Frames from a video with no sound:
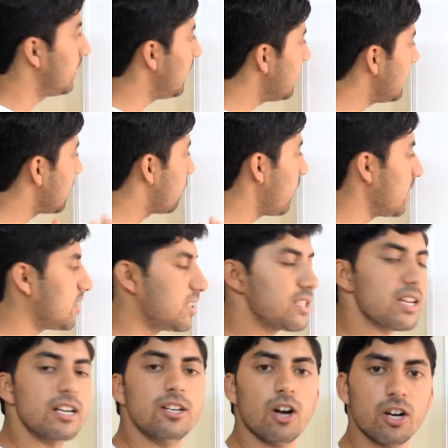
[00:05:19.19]
these equations
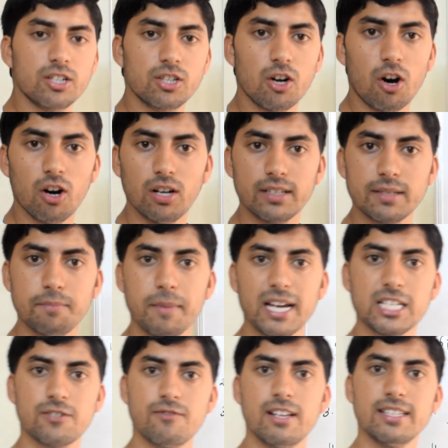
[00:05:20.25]
are not called
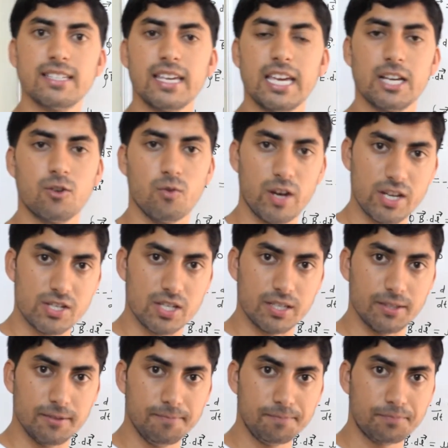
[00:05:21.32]
Maxwell's equation.